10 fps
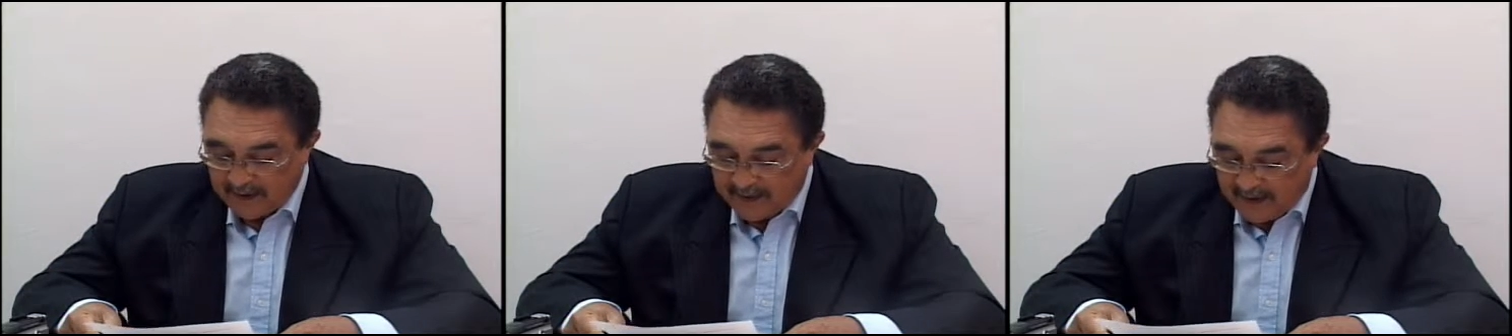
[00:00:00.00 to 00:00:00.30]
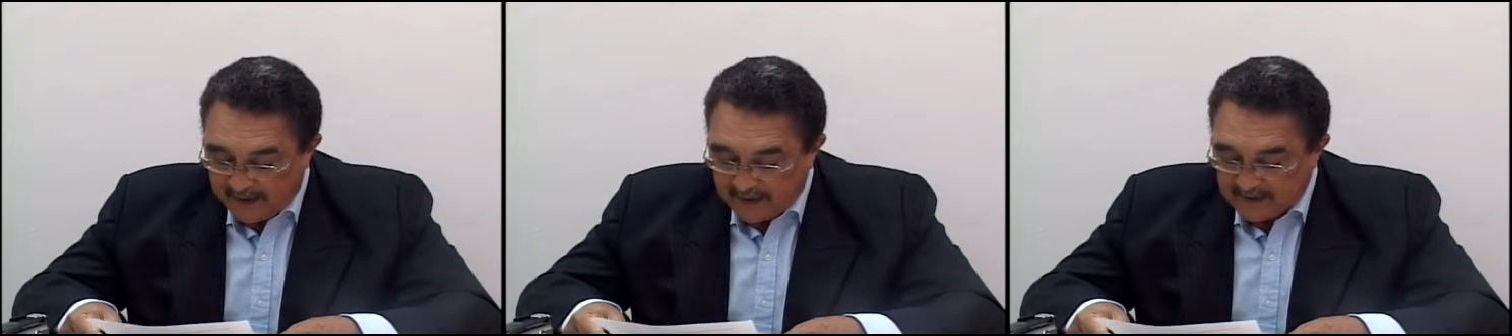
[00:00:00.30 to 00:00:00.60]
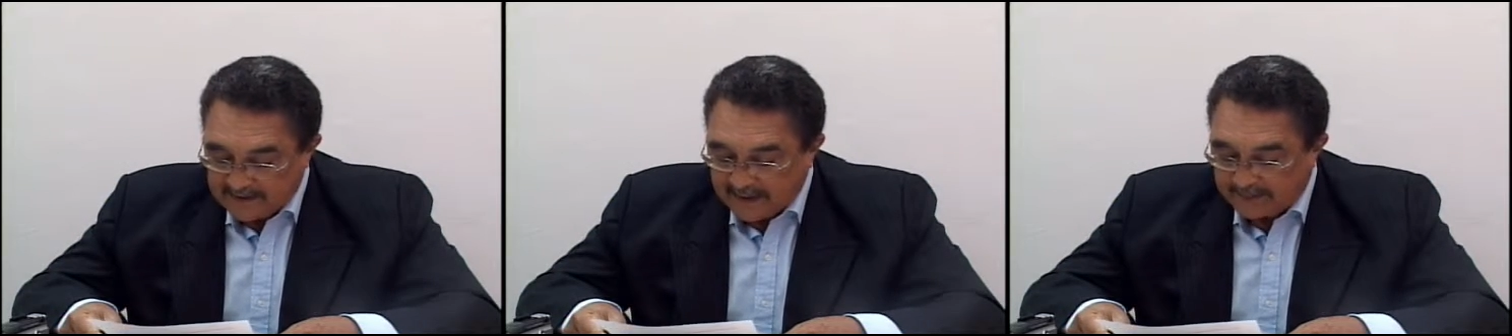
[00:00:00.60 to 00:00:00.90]
then the
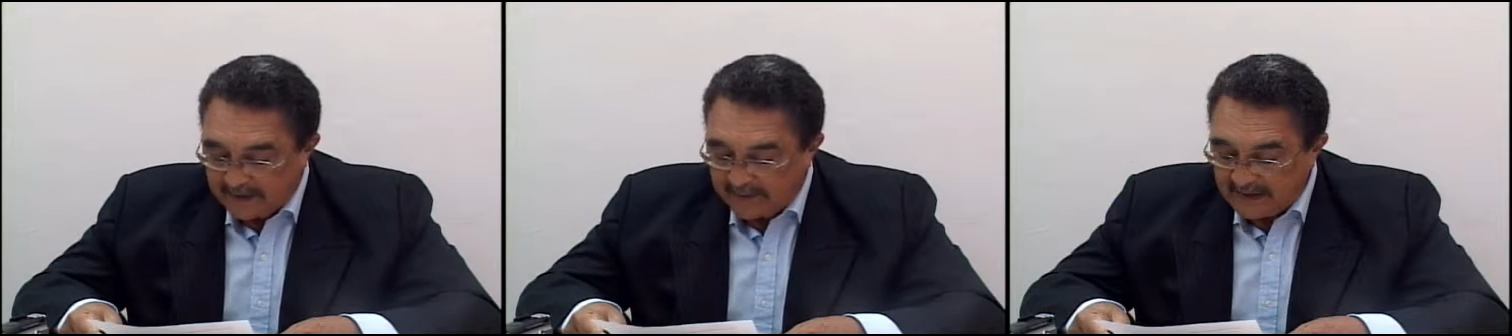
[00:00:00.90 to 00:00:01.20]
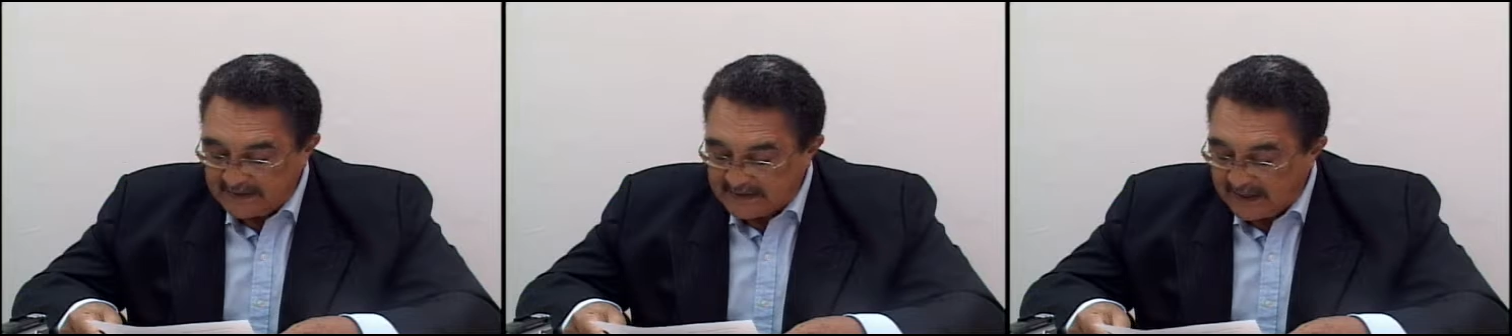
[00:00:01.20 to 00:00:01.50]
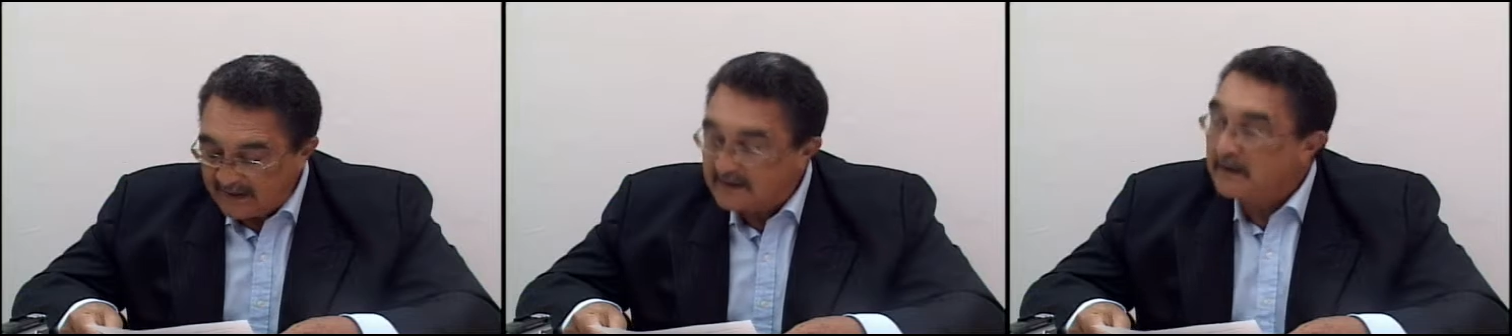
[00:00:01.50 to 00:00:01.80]
deceptive
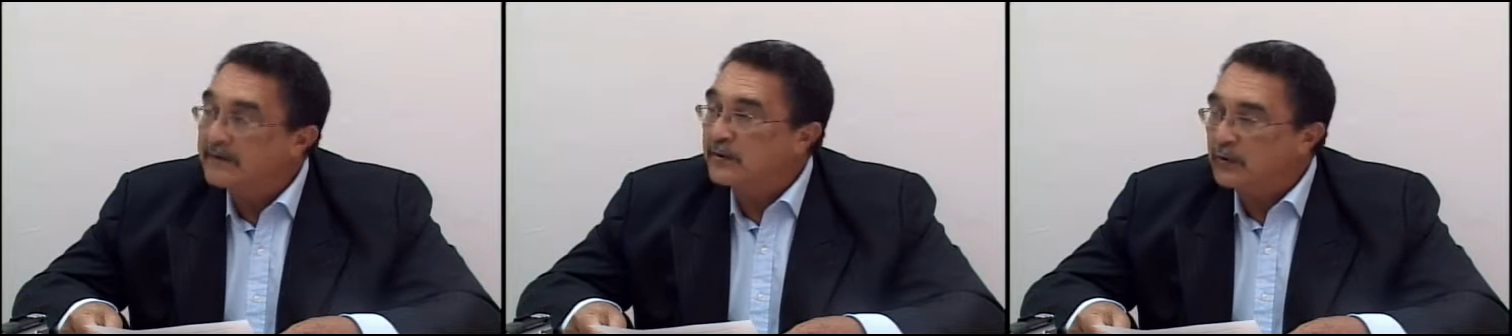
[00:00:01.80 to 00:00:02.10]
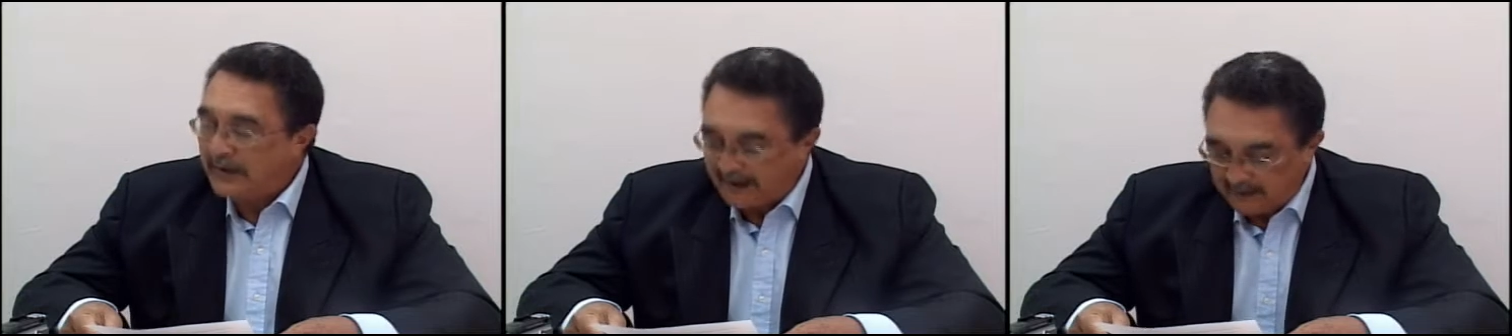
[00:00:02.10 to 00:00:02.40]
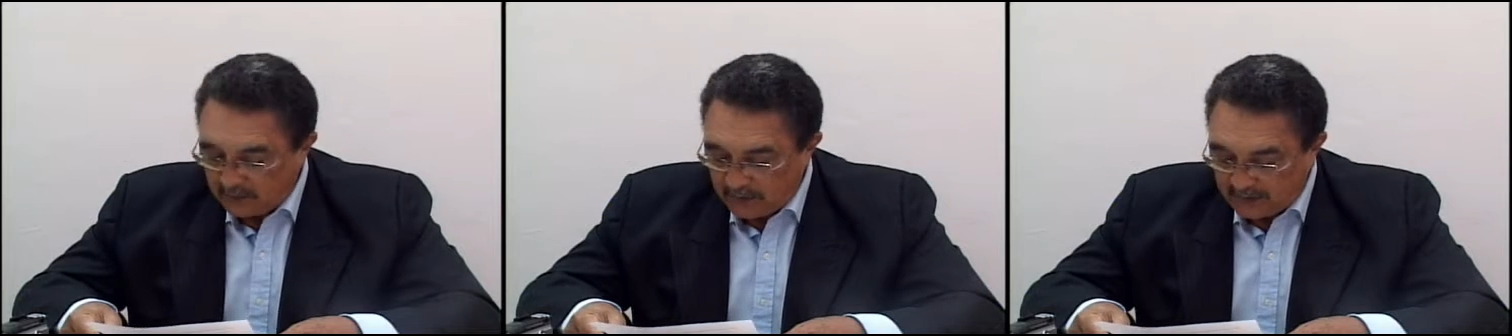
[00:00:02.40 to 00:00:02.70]
intent of the
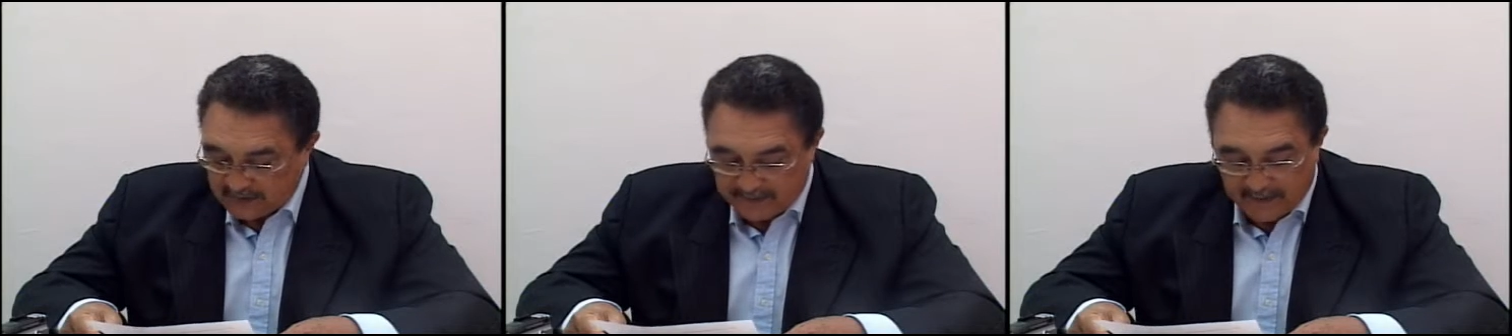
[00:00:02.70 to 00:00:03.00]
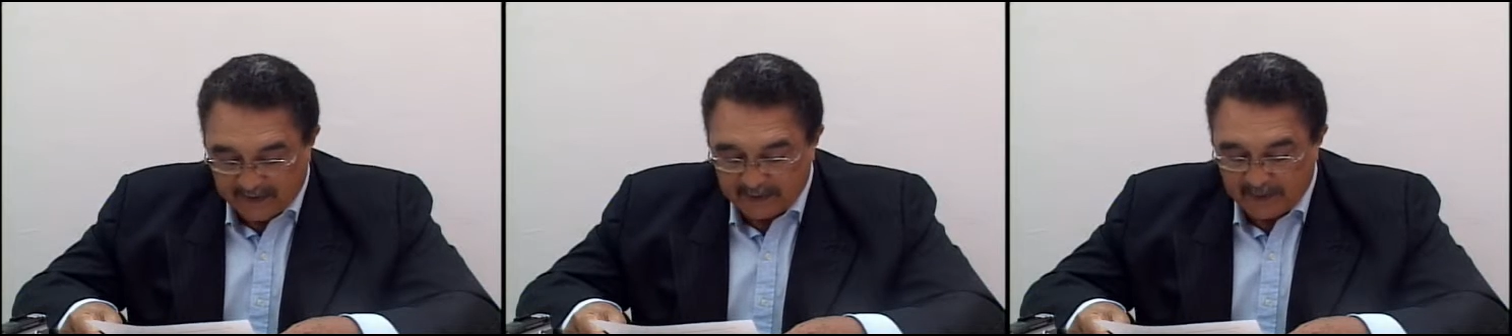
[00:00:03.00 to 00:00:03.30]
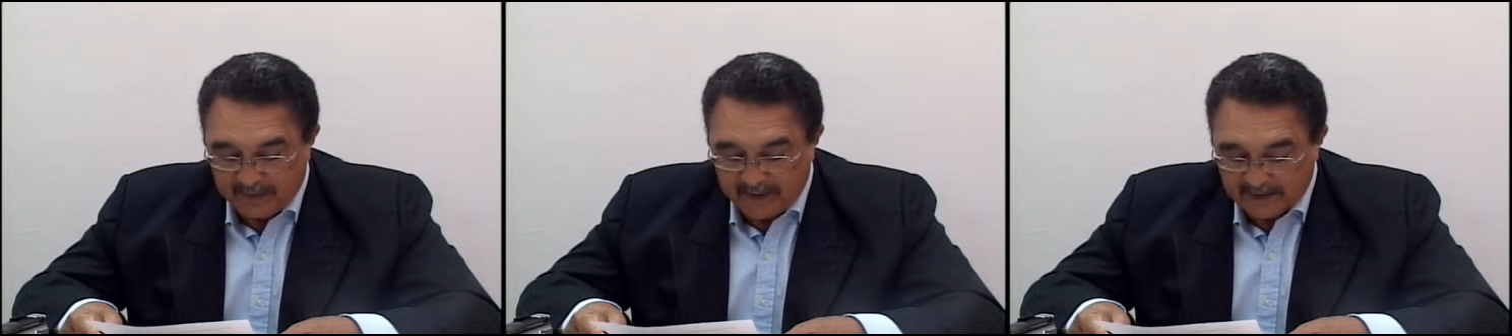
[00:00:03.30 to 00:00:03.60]
United Workers' Party
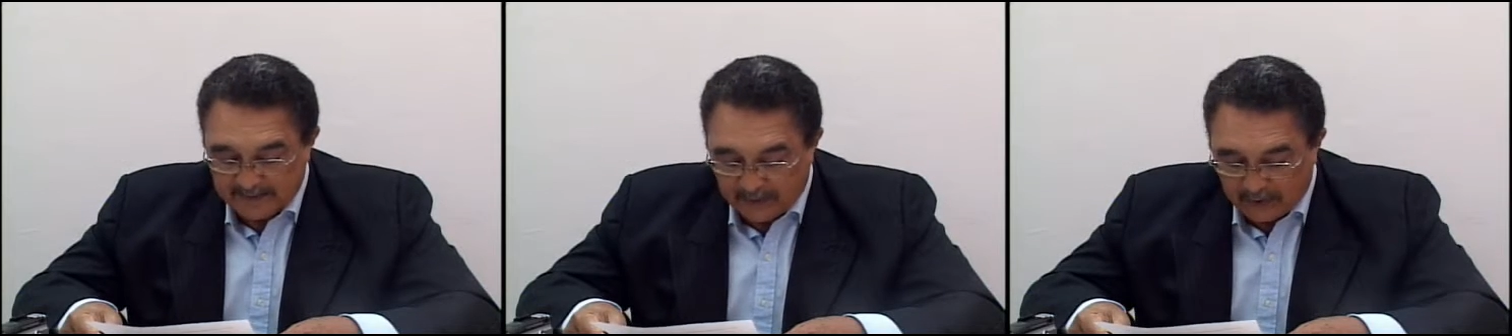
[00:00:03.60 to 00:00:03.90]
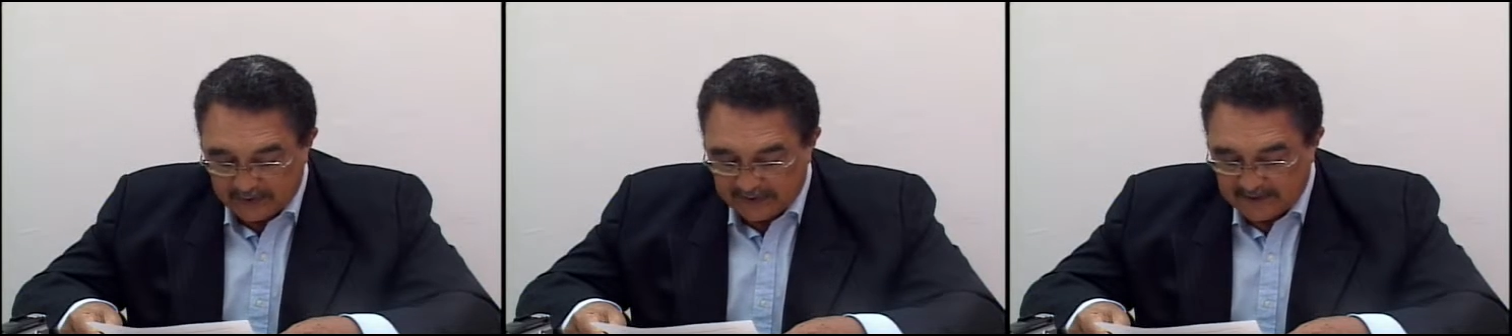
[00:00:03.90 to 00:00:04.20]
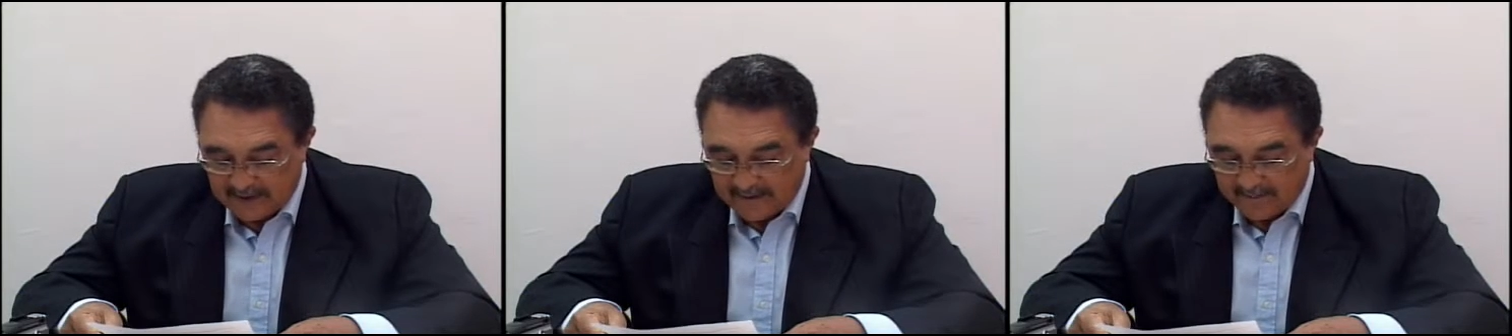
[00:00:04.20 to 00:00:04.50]
will be exposed
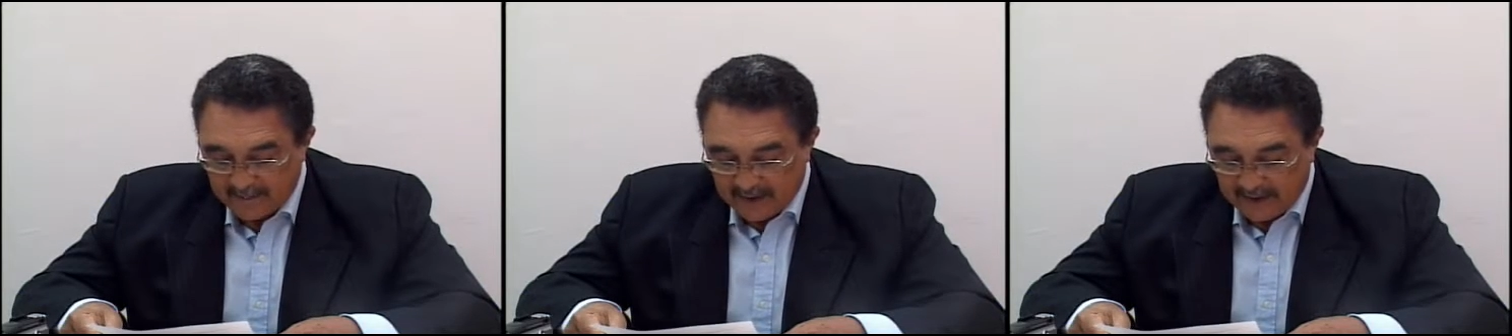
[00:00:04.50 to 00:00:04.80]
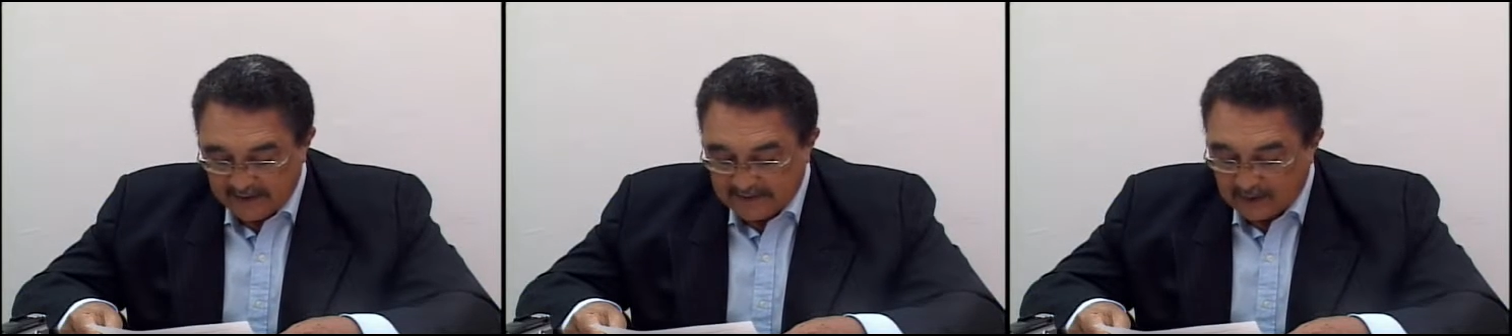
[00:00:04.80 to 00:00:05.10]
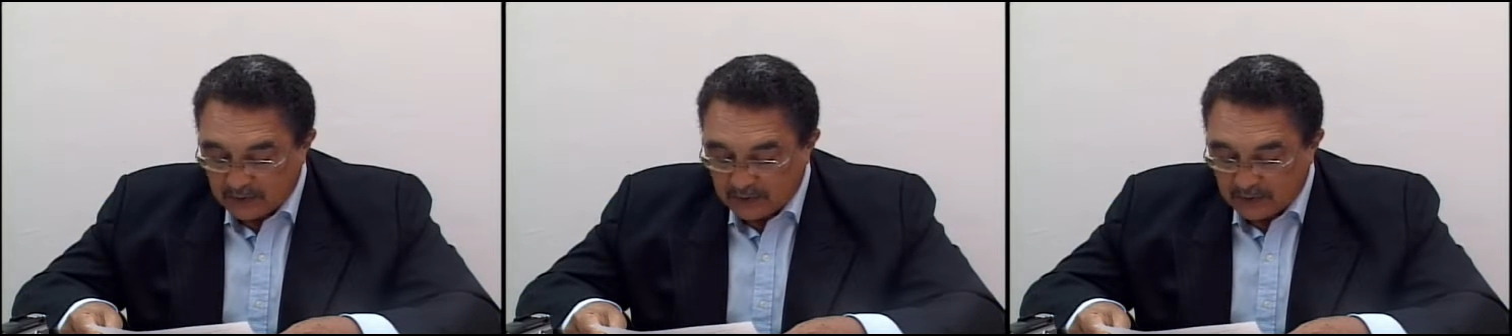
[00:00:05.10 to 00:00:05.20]
and the St.